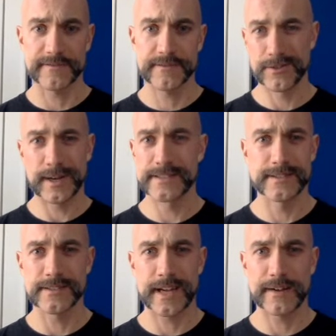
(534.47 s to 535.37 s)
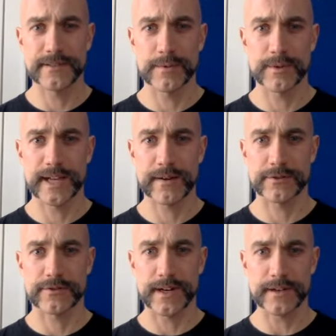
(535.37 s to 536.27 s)
do I still have an equilateral
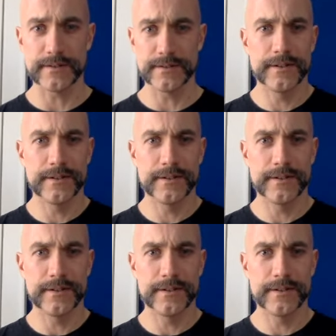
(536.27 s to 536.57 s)
triangle?